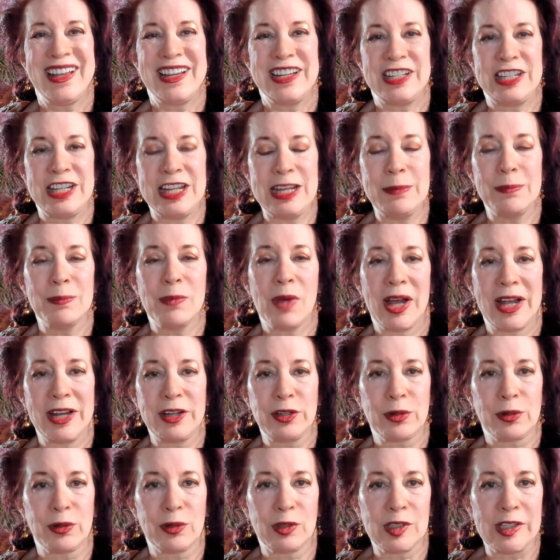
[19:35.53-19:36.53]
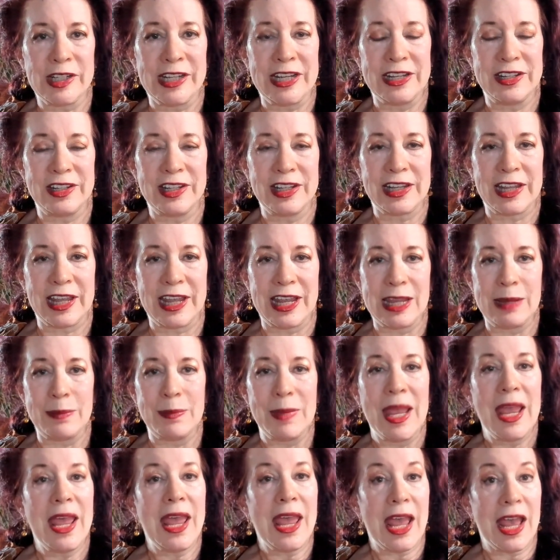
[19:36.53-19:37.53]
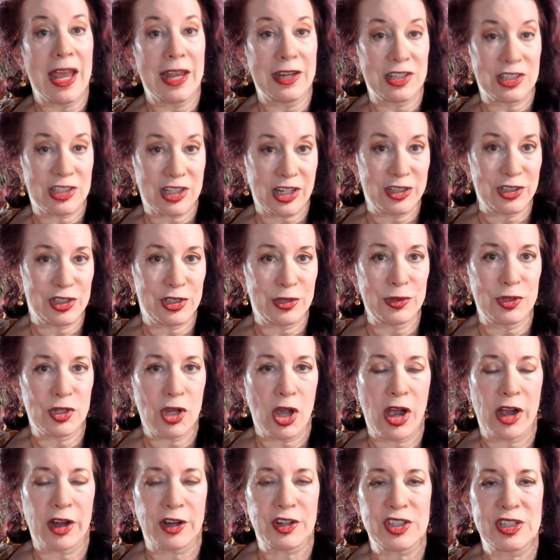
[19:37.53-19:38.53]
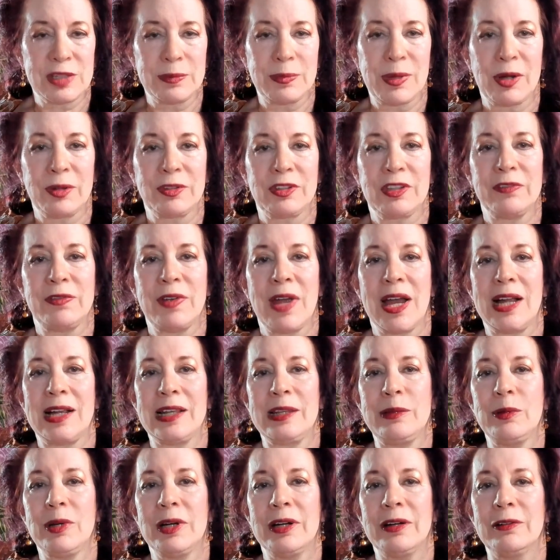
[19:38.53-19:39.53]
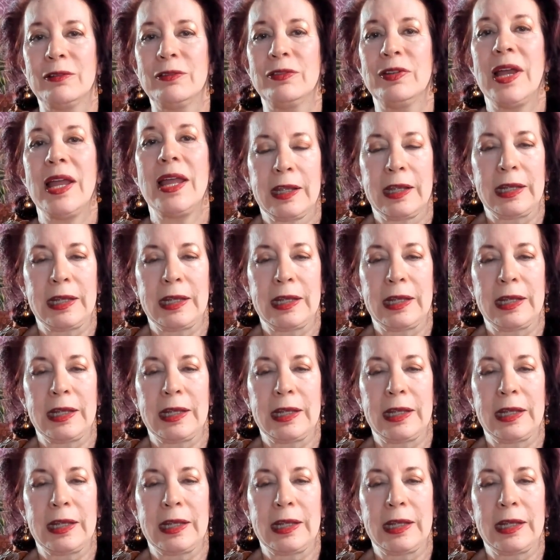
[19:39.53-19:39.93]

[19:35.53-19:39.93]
DeepMind early in the game, and Sun Tzu talks about the value of